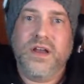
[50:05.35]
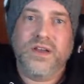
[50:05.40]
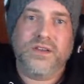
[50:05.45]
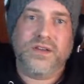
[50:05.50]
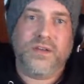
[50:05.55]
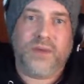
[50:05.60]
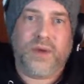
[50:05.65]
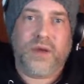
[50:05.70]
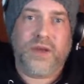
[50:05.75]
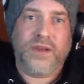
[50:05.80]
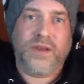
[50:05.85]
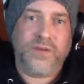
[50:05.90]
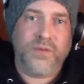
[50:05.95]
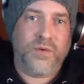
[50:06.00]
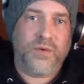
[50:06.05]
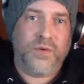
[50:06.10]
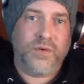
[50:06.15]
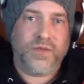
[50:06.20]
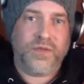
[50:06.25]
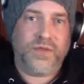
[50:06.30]
So I'll probably do
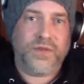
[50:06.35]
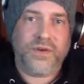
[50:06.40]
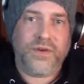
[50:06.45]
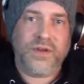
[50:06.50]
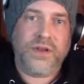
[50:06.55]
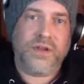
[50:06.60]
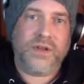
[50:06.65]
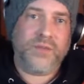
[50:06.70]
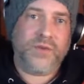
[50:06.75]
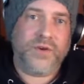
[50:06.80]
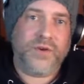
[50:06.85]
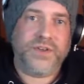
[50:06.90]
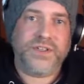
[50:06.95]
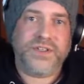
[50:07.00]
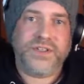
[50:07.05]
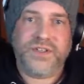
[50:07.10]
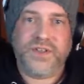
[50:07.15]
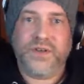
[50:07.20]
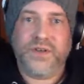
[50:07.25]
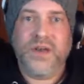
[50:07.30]
more than 30 on
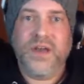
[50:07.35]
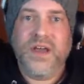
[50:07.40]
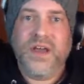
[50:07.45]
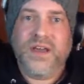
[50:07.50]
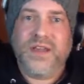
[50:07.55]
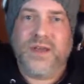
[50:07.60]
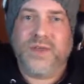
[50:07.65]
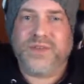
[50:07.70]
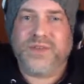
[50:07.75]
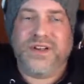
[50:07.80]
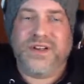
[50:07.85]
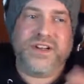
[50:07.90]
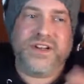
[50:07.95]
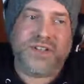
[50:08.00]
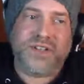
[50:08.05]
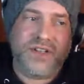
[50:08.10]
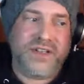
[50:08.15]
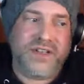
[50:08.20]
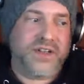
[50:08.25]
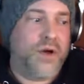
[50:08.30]
merch. So that was
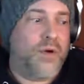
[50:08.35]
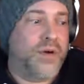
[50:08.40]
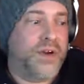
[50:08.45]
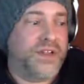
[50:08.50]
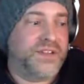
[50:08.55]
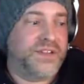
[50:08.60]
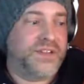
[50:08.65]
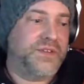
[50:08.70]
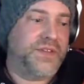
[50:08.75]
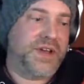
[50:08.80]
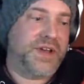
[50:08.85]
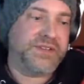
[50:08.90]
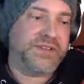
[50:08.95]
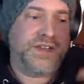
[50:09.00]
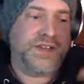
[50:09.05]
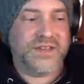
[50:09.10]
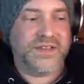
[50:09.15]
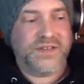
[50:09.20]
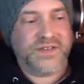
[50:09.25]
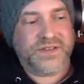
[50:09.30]
initially going in
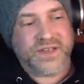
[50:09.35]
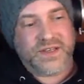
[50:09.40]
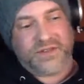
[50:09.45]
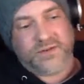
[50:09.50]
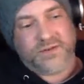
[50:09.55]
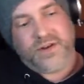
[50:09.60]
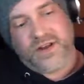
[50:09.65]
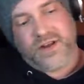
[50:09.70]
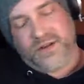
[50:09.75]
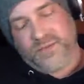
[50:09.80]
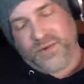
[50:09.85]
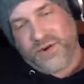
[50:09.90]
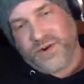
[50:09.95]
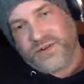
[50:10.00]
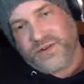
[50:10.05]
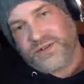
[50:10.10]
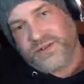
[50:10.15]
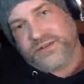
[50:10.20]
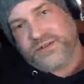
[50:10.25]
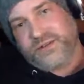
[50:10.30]
2019, is like 30 on
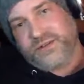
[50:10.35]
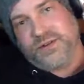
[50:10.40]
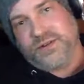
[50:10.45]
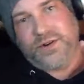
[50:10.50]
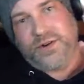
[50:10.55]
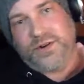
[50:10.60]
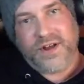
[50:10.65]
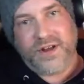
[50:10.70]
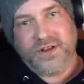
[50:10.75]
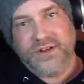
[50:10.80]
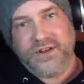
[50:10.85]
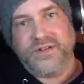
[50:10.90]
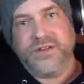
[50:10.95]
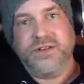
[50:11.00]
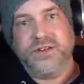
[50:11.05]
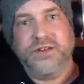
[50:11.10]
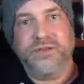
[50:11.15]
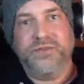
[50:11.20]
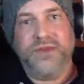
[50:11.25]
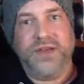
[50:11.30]
merch, 30 on
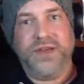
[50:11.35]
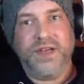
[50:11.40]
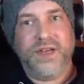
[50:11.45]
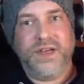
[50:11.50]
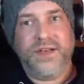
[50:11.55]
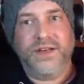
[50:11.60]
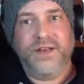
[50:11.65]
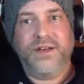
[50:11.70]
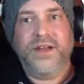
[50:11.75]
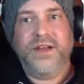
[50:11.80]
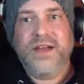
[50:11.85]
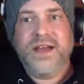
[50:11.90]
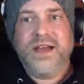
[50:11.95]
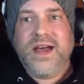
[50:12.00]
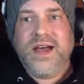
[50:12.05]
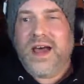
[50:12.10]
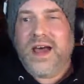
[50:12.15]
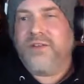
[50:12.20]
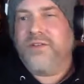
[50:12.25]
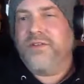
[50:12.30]
YouTube. And
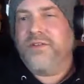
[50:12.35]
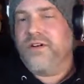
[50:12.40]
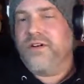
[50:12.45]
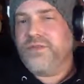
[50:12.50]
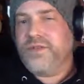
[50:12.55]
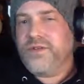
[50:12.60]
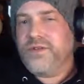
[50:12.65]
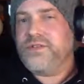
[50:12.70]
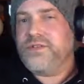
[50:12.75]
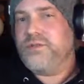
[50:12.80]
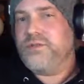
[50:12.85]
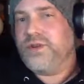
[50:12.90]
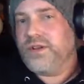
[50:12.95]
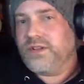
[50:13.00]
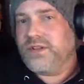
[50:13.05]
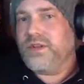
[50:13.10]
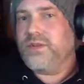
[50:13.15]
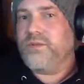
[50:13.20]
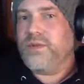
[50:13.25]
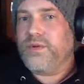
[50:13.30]
I don't know if YouTube will
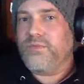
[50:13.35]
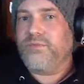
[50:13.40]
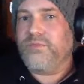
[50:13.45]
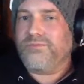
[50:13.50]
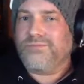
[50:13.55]
get there, but